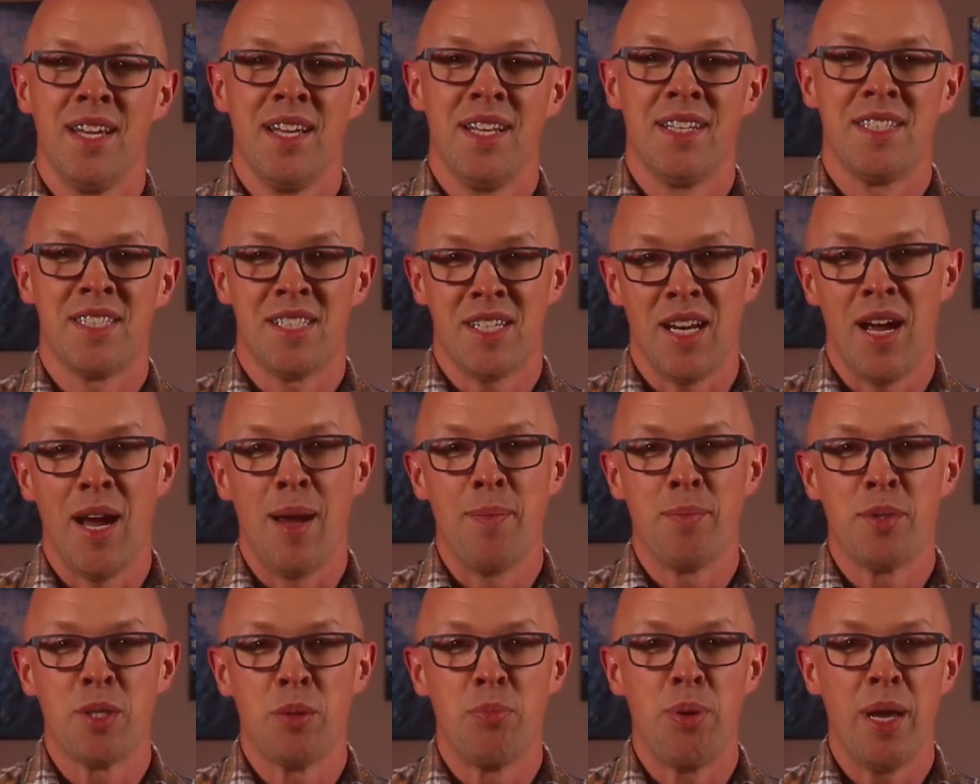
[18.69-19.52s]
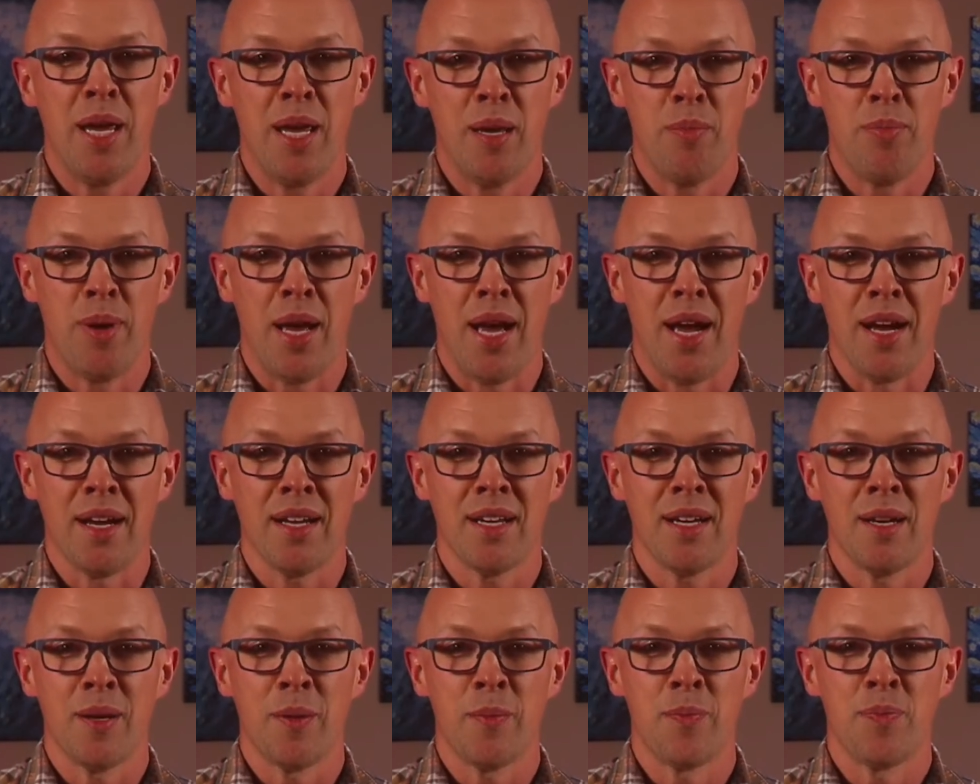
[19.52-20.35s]
It's time to pay it
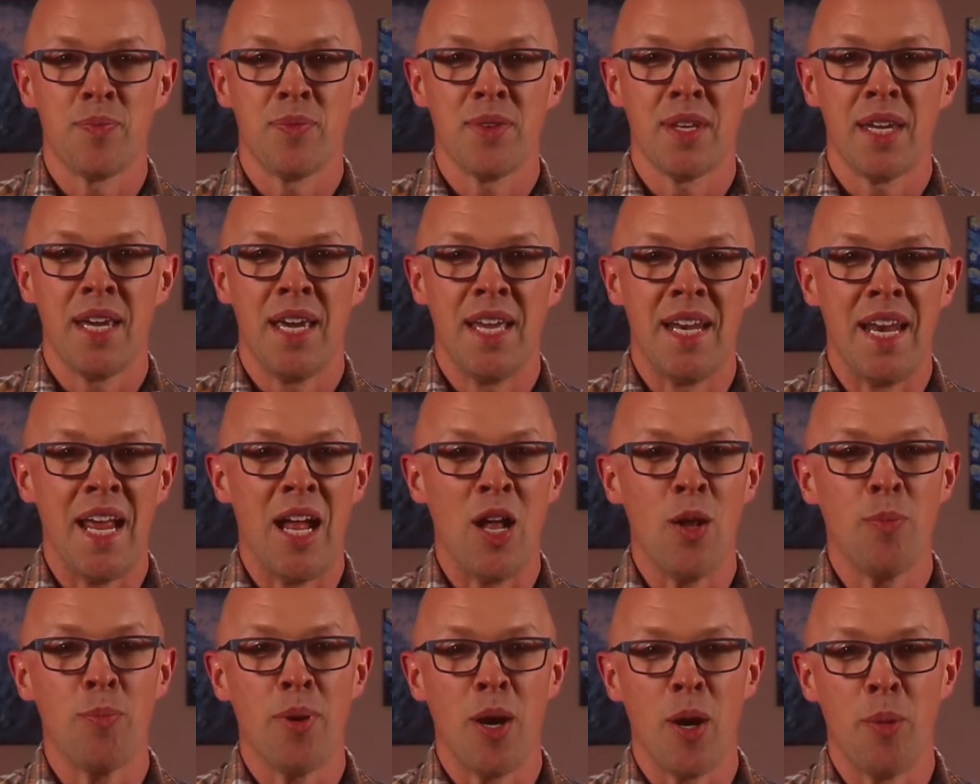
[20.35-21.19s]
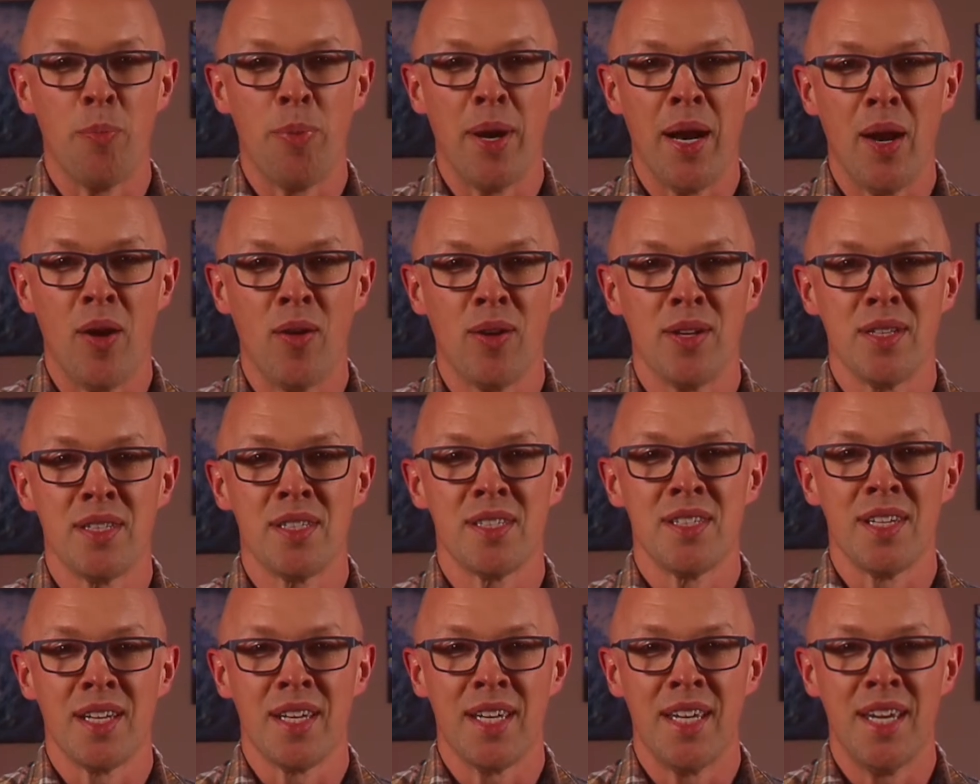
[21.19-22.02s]
back and help our
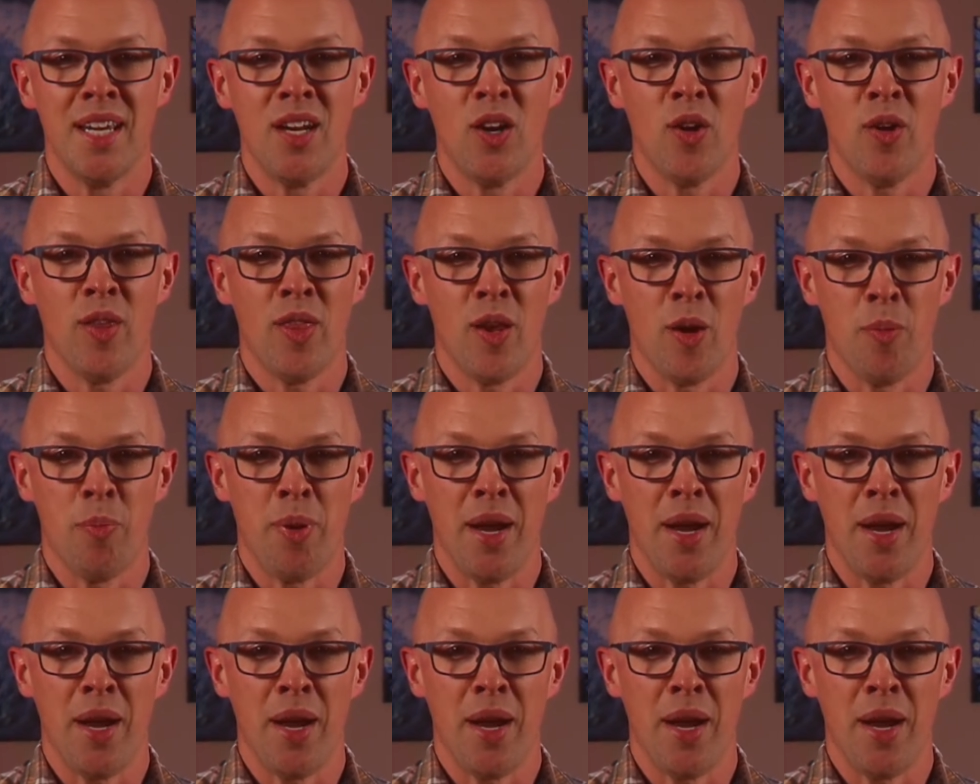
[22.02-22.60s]
parents secure their